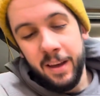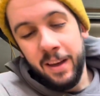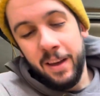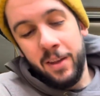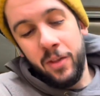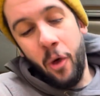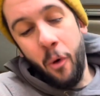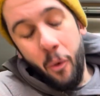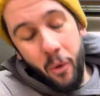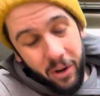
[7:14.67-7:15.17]

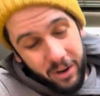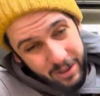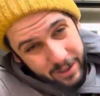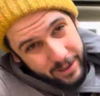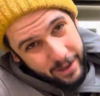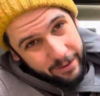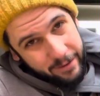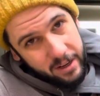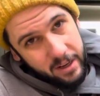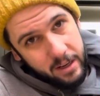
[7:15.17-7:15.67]
The worst
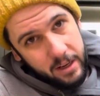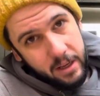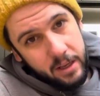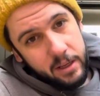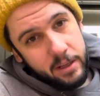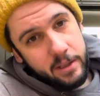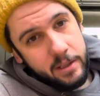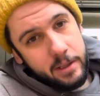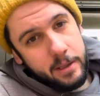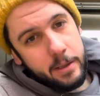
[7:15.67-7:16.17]
of it
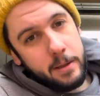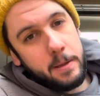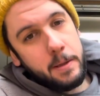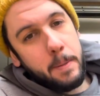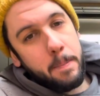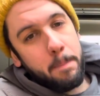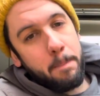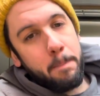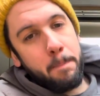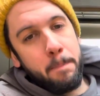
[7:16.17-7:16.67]
is the
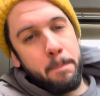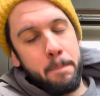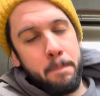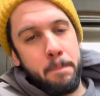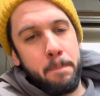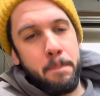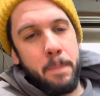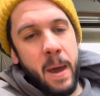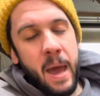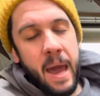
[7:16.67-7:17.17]

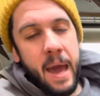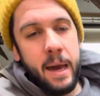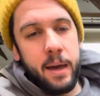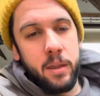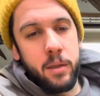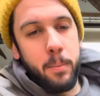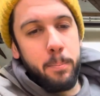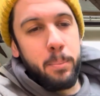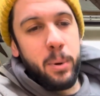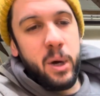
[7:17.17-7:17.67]
back,
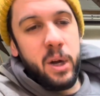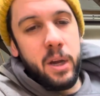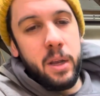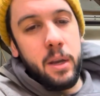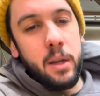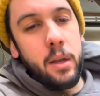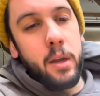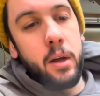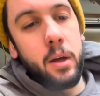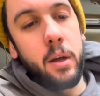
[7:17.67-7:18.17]
the butt
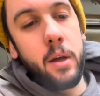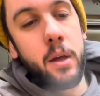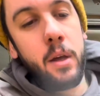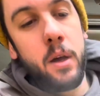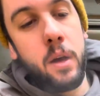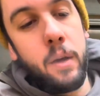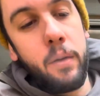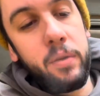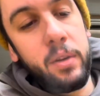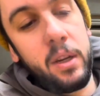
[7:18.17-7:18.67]

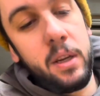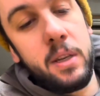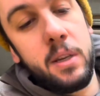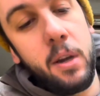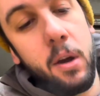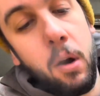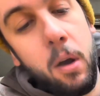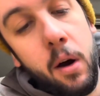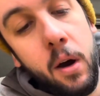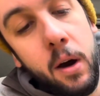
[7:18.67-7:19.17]
of the
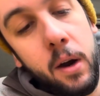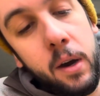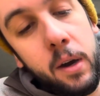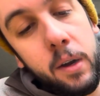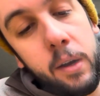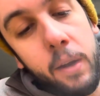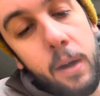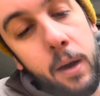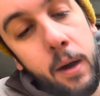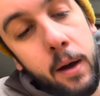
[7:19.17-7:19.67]
guitar.
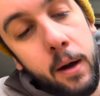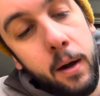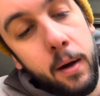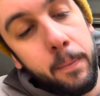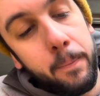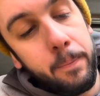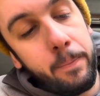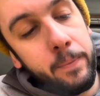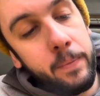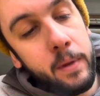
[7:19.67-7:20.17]

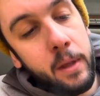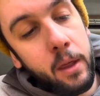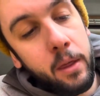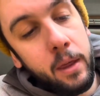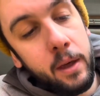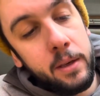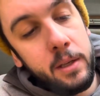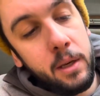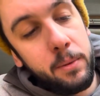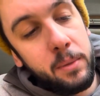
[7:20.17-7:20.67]
I
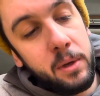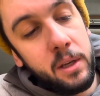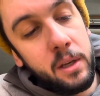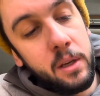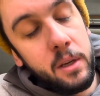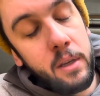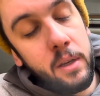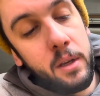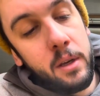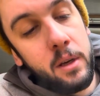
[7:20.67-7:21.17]
think somebody
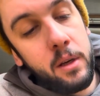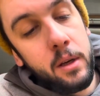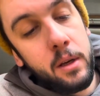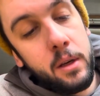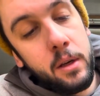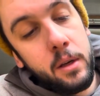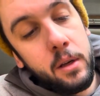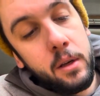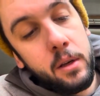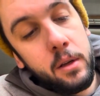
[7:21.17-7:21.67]

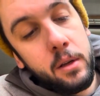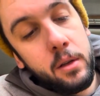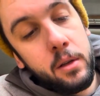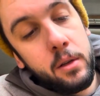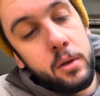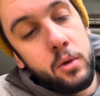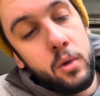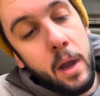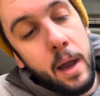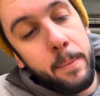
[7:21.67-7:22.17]

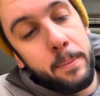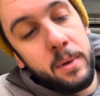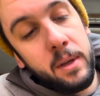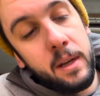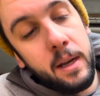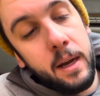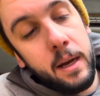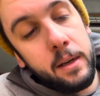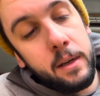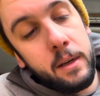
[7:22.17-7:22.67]
dropped it
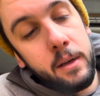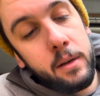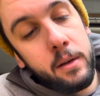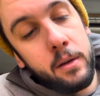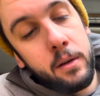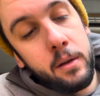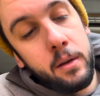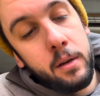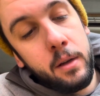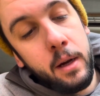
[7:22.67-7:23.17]
on
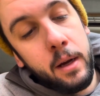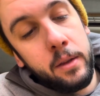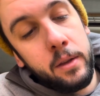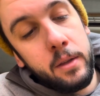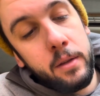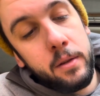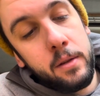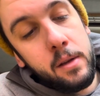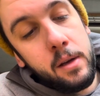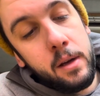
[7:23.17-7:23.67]
the
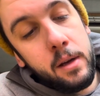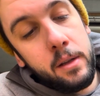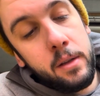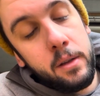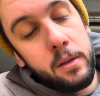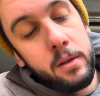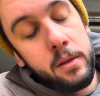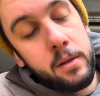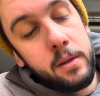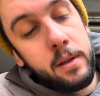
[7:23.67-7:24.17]

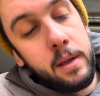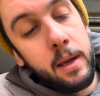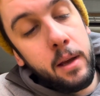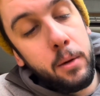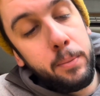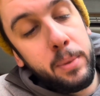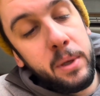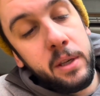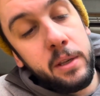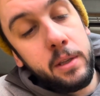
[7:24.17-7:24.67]

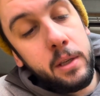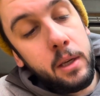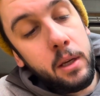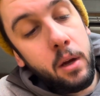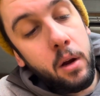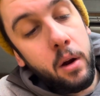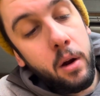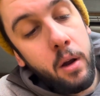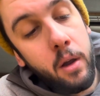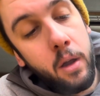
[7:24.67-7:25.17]
tailpiece here.